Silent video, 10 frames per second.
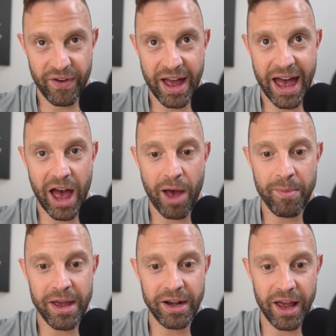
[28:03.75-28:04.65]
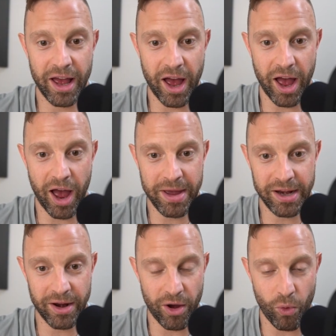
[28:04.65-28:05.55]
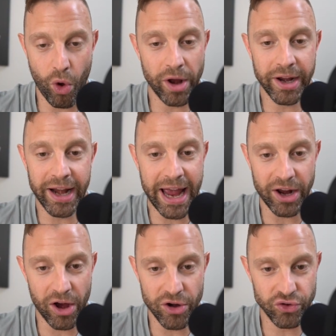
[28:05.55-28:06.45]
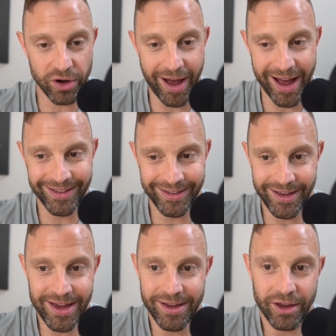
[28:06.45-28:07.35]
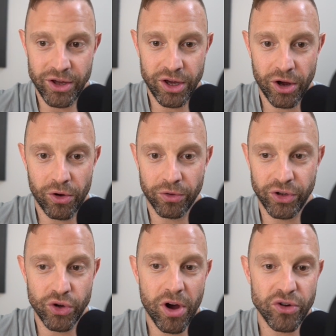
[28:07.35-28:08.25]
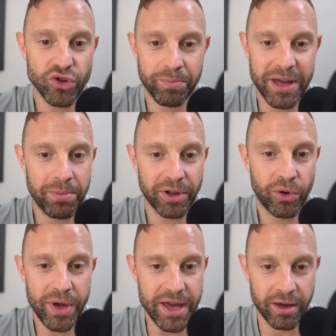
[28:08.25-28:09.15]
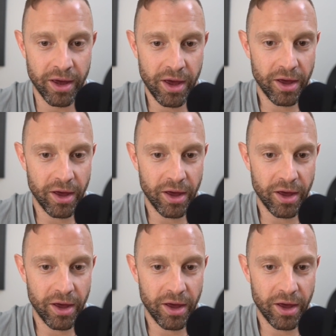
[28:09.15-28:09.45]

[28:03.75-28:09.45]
I had, I mean, 1 in 800, I see, 200 people a week.